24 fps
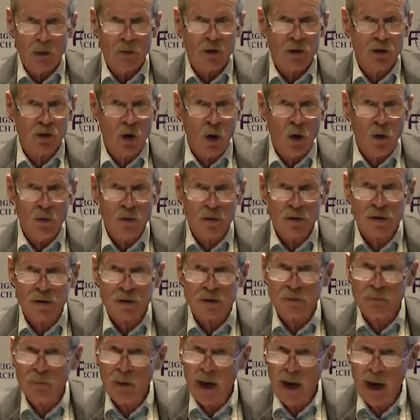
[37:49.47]
The
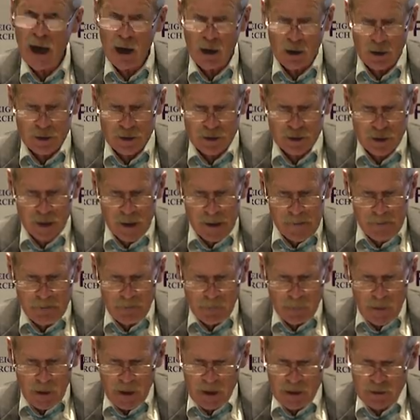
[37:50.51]
Doge's palace
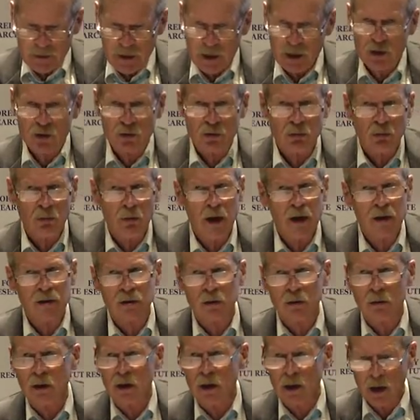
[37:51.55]
is a
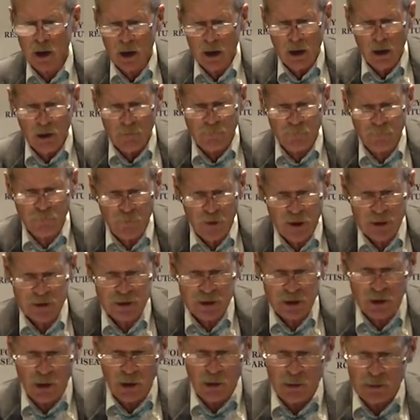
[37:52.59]
treasury of
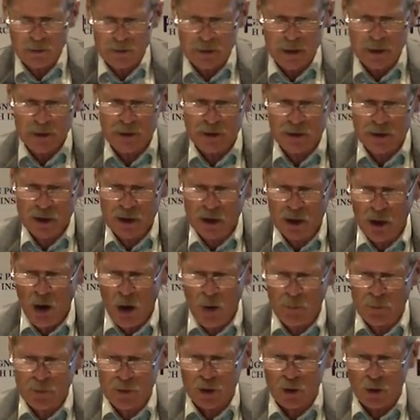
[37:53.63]
frescoes and
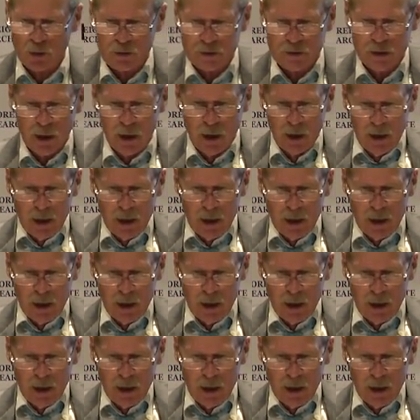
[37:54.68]
sculptures